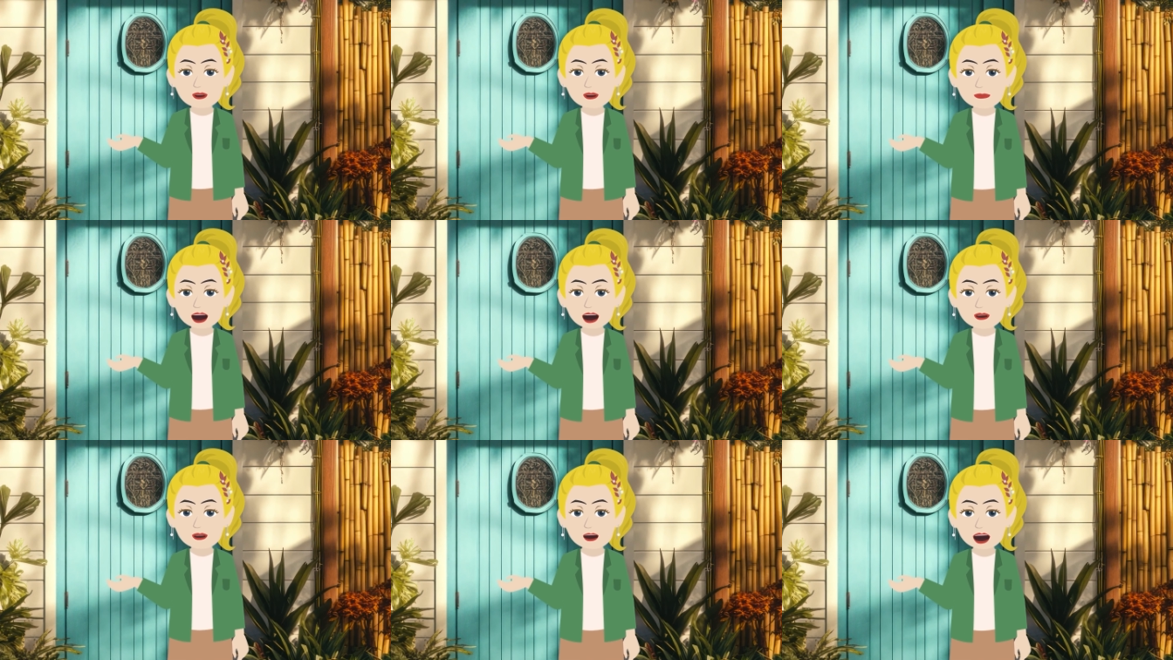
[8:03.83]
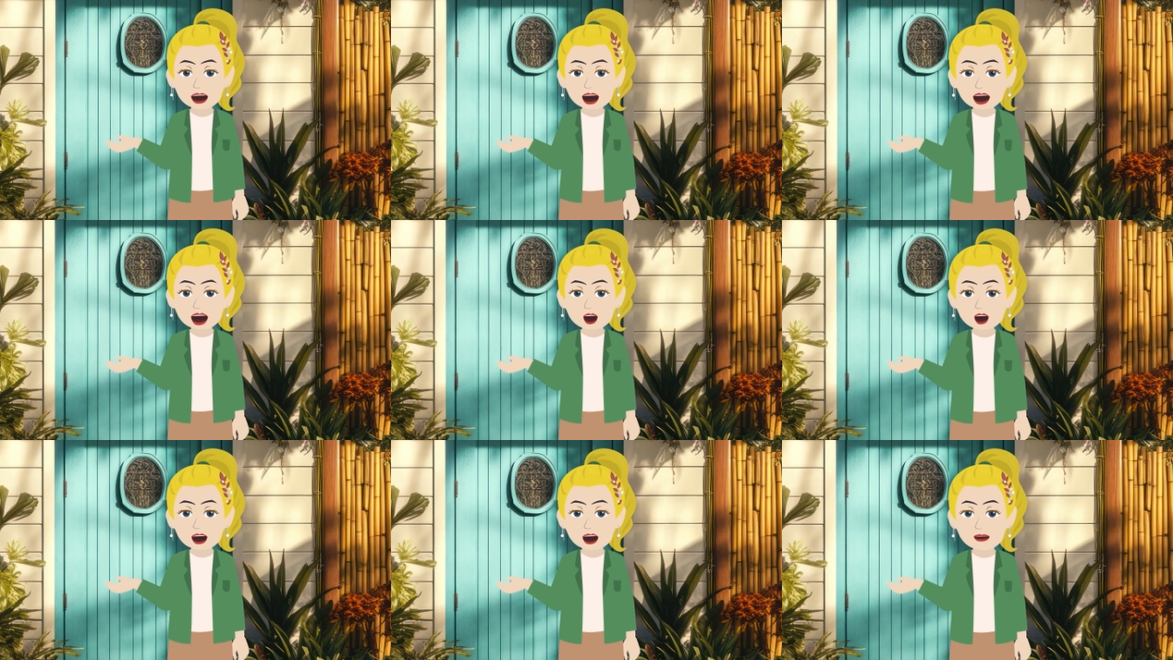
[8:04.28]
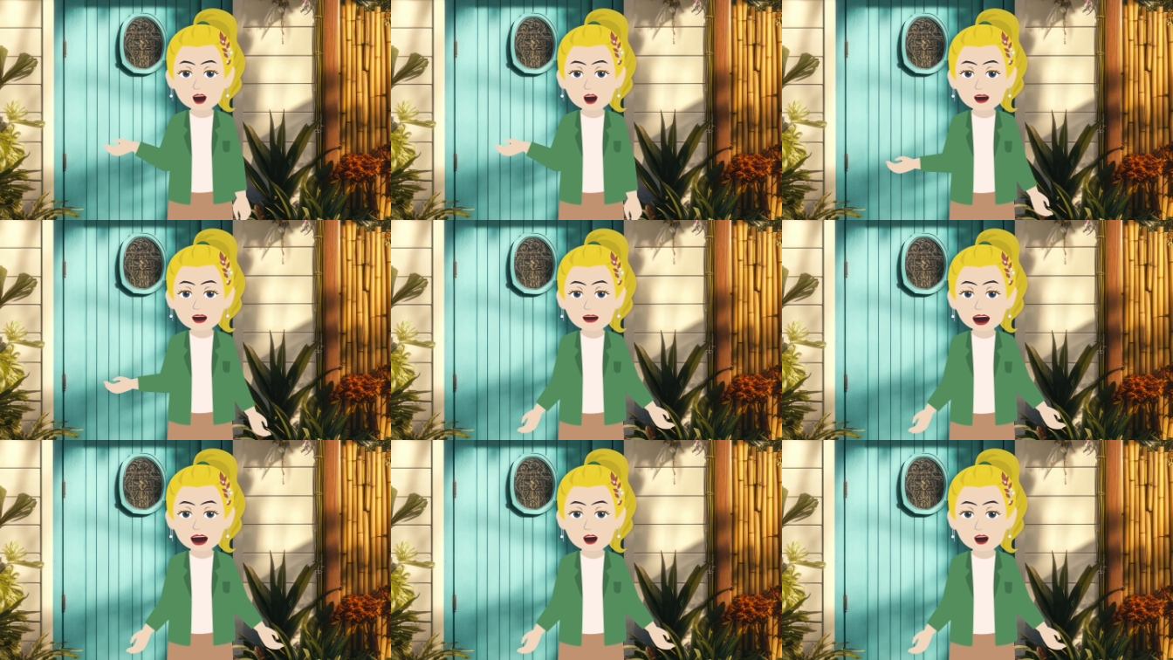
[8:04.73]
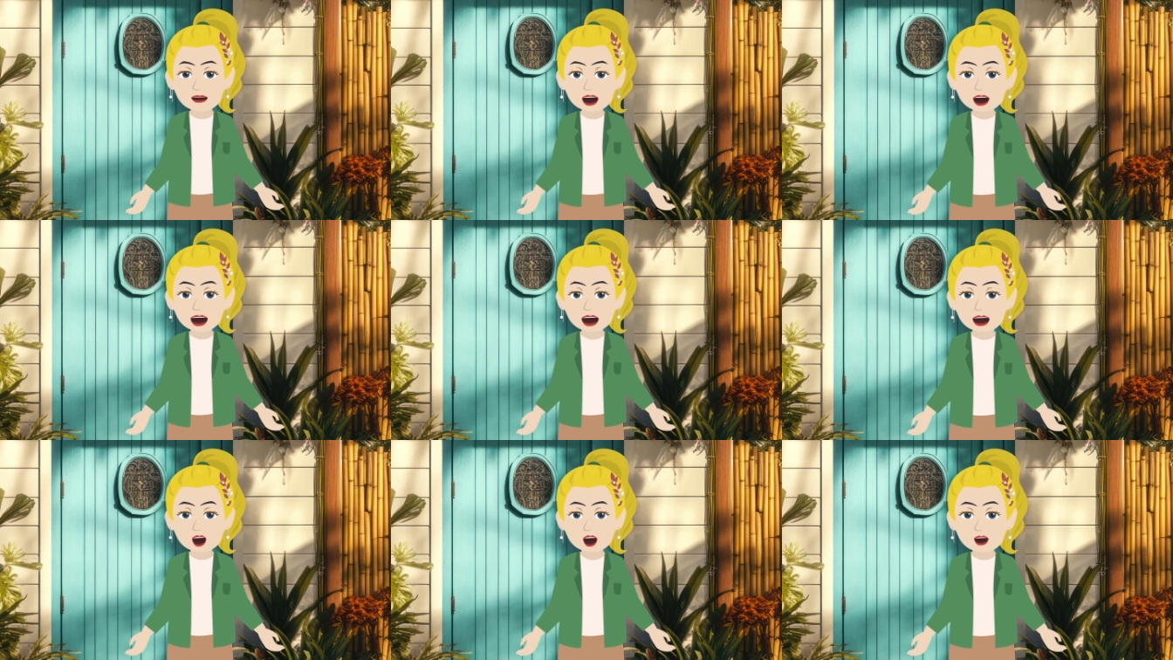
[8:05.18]
It can only be that
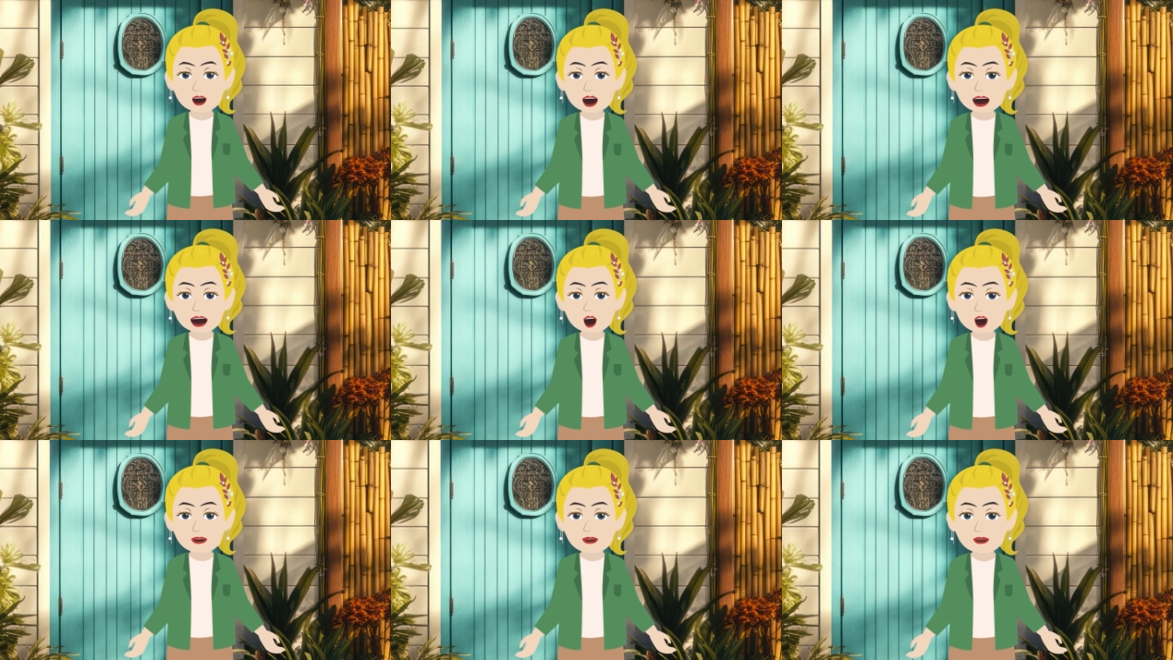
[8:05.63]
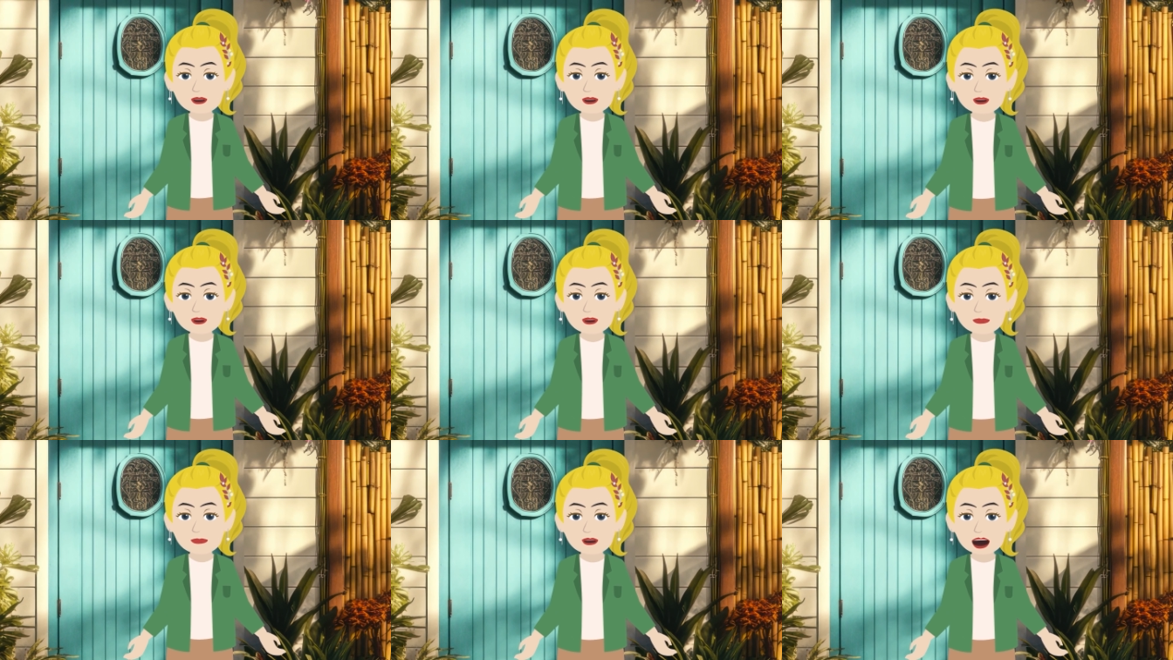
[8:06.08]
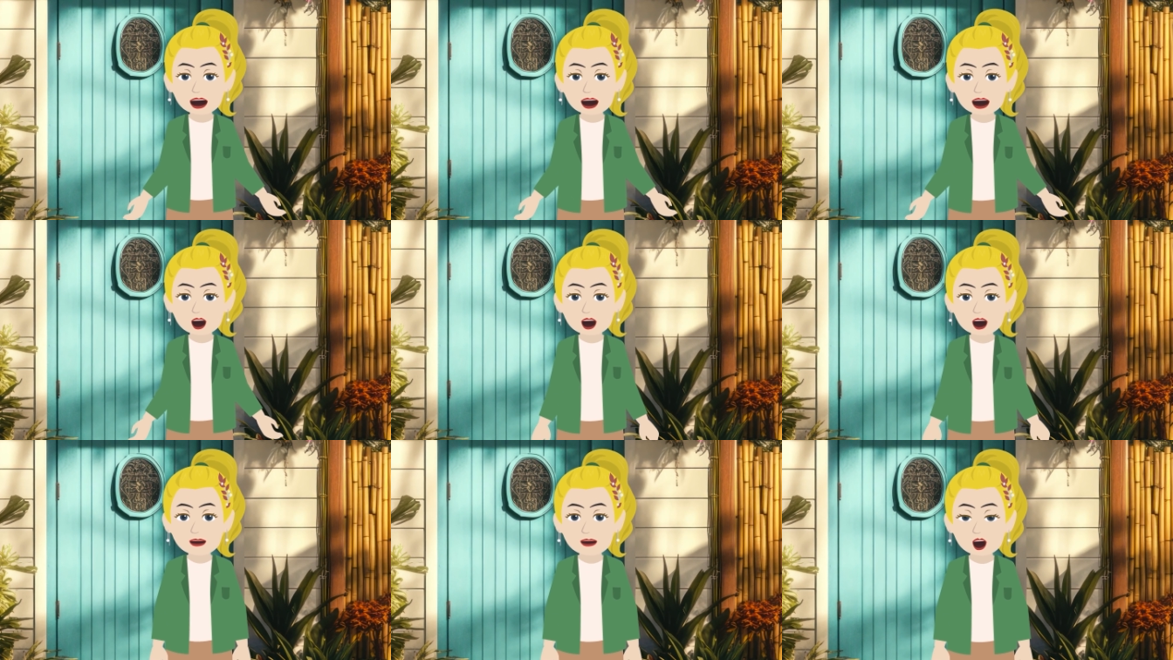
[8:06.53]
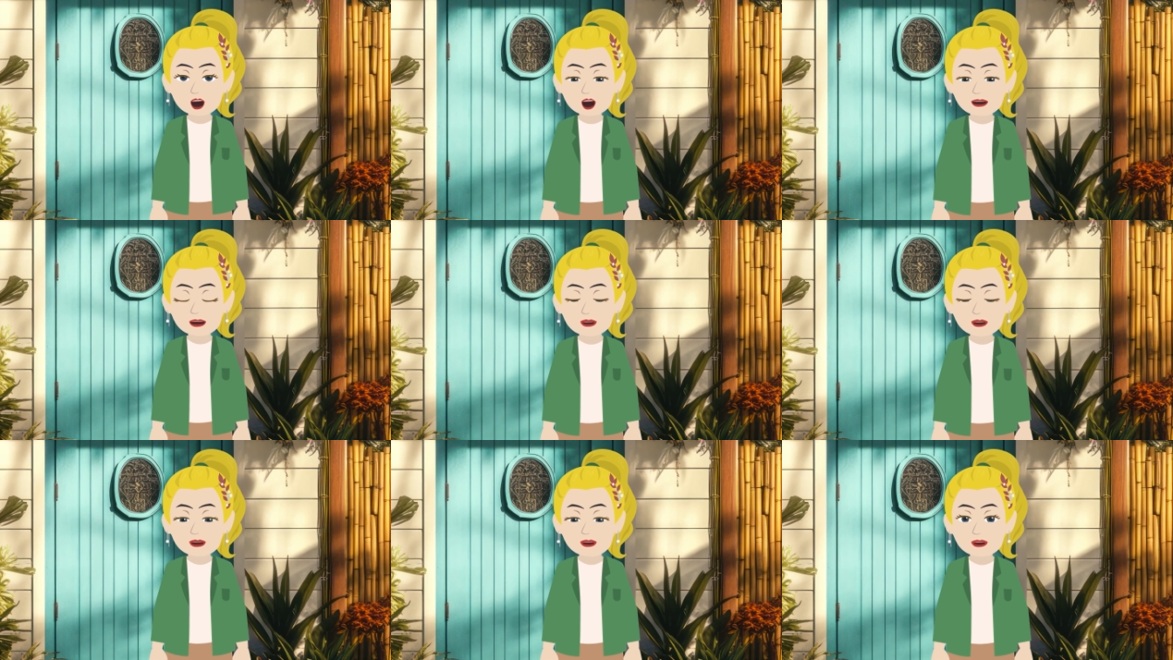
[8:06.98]
you are not letting it
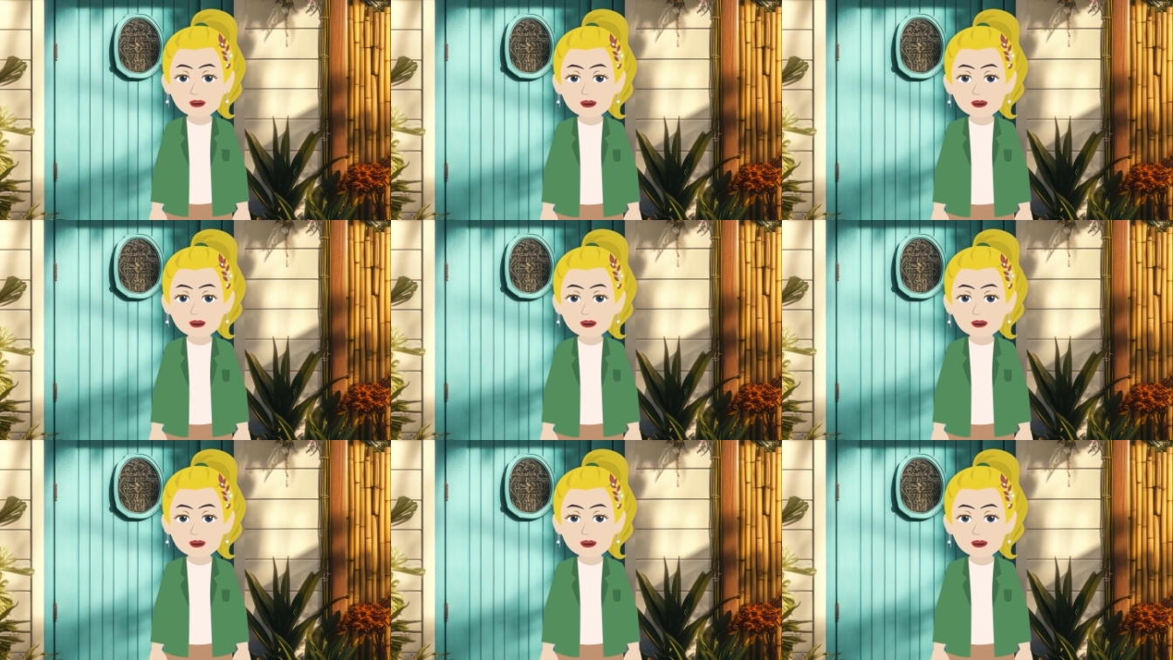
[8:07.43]
in.